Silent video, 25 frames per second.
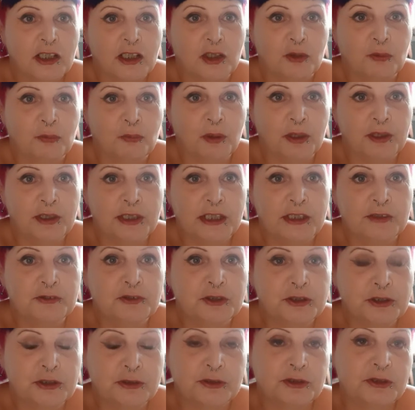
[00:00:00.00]
When they
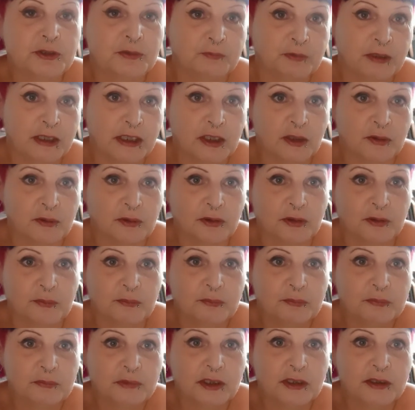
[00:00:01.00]
introduced the vegan
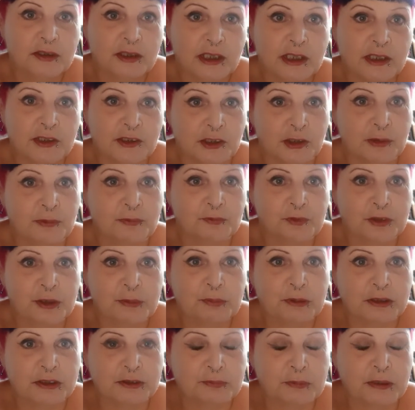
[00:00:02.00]
and gluten-free
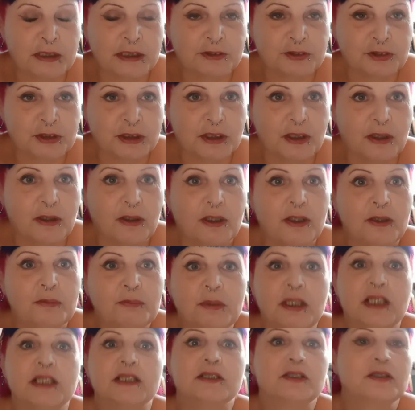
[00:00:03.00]
puff pastry, oh
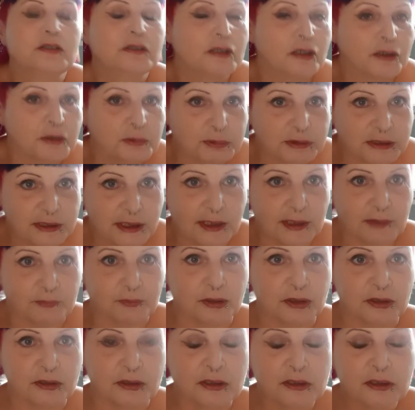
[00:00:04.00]
my God, it was
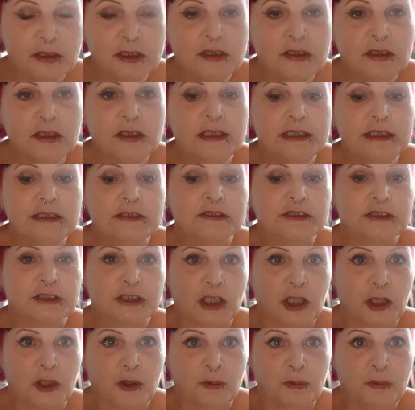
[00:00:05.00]
heaven.
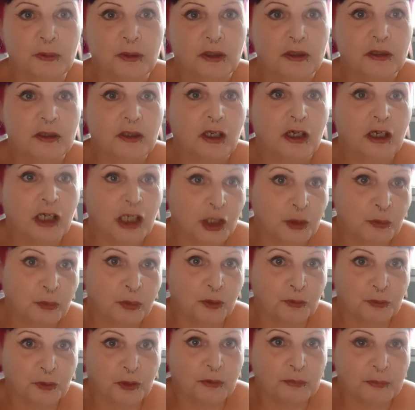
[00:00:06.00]
So I
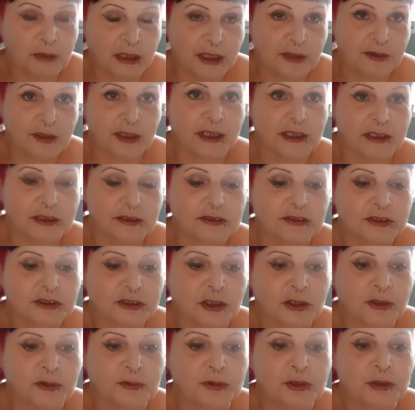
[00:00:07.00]
will not make that.
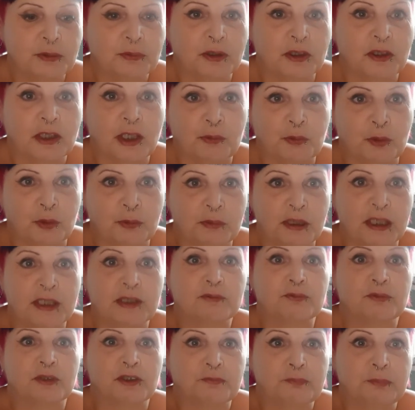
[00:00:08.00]
So I will
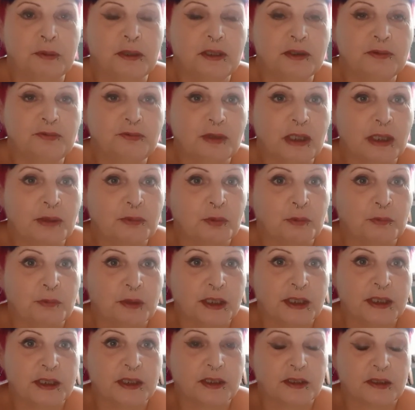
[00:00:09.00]
make rough puff, I will
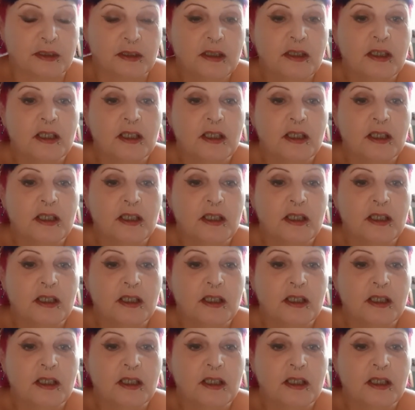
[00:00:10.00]
make